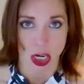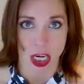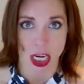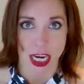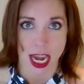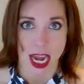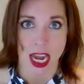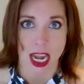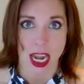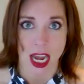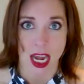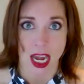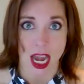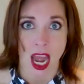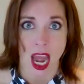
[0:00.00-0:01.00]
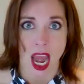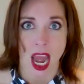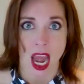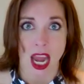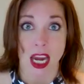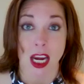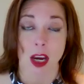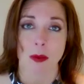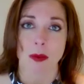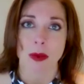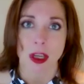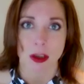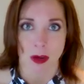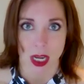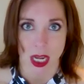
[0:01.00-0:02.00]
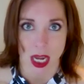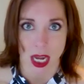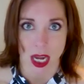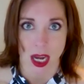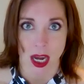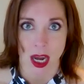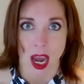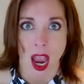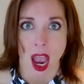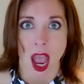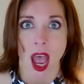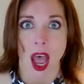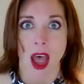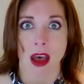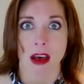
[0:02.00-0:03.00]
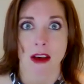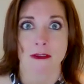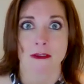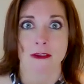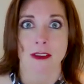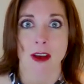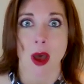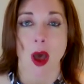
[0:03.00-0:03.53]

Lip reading: creating a community of